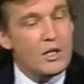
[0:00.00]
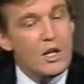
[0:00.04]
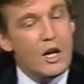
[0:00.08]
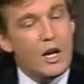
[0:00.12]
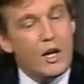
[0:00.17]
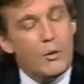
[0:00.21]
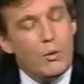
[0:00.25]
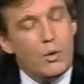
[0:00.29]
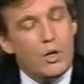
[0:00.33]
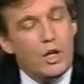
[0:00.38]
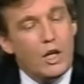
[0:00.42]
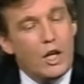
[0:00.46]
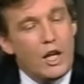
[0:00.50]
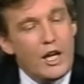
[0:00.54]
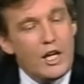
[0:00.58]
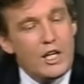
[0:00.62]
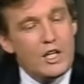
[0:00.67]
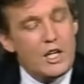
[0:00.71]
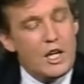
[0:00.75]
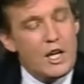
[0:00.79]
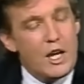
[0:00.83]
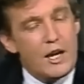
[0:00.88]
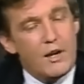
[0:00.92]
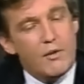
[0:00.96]
I would
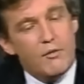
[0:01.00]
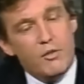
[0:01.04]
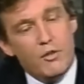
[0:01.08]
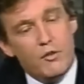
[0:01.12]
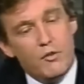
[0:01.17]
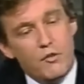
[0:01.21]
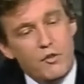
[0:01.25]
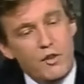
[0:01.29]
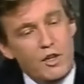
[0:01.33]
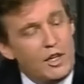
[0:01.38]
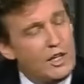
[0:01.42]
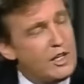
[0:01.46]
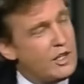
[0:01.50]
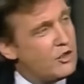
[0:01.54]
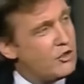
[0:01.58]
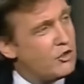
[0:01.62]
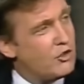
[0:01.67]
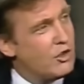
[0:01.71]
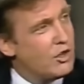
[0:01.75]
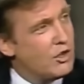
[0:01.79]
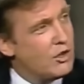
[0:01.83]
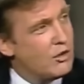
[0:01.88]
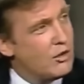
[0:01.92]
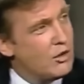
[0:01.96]
like to have the
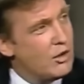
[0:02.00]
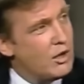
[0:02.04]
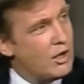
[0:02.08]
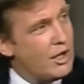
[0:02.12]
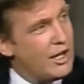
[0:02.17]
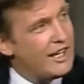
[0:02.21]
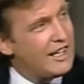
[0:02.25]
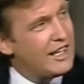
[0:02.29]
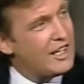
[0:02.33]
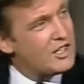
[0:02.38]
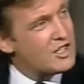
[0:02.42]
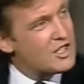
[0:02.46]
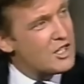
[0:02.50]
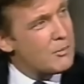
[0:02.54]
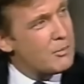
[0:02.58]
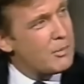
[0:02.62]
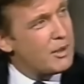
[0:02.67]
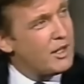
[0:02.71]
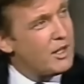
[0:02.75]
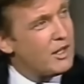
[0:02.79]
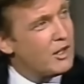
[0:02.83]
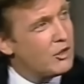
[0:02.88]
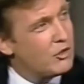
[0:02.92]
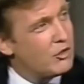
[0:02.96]
feelings known and let
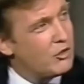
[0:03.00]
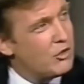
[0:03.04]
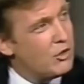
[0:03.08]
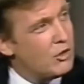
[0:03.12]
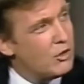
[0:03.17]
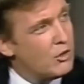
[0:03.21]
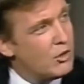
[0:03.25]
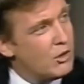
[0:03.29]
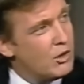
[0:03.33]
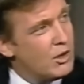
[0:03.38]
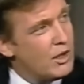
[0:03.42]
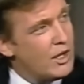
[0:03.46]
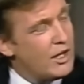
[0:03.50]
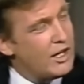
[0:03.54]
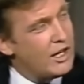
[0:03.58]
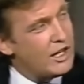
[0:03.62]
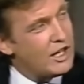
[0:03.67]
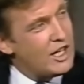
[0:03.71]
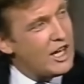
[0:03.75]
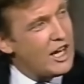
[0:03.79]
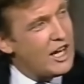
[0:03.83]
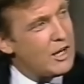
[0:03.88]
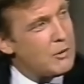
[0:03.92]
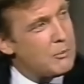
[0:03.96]
somebody else do it, and
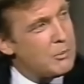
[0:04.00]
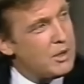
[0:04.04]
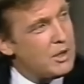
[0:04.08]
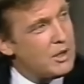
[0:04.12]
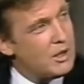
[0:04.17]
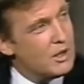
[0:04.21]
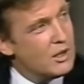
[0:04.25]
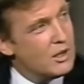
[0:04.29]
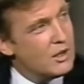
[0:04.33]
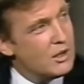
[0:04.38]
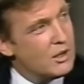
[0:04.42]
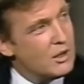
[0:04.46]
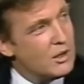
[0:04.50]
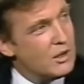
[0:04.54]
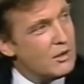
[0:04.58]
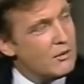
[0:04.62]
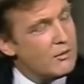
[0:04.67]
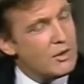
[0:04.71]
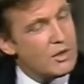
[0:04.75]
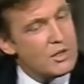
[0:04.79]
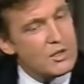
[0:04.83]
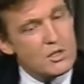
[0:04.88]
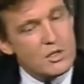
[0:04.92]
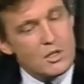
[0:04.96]
it can be done.
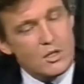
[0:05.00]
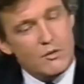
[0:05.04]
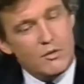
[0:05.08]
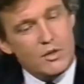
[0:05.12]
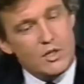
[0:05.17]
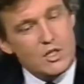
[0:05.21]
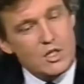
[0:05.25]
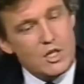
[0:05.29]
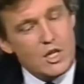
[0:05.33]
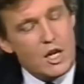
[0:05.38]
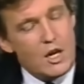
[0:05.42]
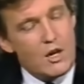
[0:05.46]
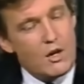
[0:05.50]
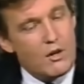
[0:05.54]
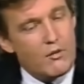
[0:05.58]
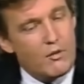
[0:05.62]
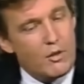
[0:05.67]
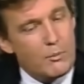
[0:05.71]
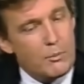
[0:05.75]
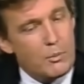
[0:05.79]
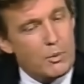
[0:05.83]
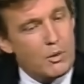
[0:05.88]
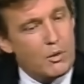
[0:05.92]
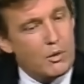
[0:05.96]
If it's carried, if
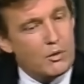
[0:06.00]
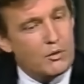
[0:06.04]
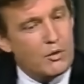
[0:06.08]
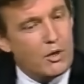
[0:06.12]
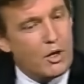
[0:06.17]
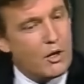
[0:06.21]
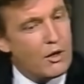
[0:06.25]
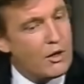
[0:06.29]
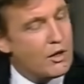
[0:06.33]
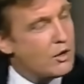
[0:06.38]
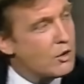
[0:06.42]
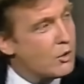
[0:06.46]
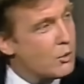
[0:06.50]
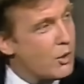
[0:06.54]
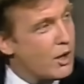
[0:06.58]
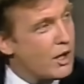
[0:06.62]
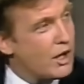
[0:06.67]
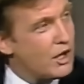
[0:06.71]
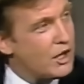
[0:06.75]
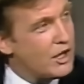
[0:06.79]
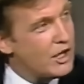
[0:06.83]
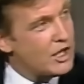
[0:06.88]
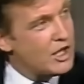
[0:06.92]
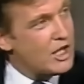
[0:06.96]
the ball's carried
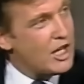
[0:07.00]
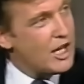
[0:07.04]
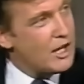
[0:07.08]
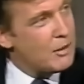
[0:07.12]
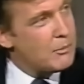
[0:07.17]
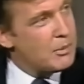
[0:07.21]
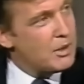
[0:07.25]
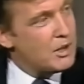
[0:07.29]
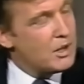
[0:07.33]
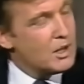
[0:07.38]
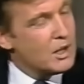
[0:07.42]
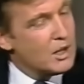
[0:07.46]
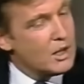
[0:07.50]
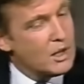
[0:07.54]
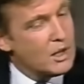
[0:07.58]
correctly, it can be done.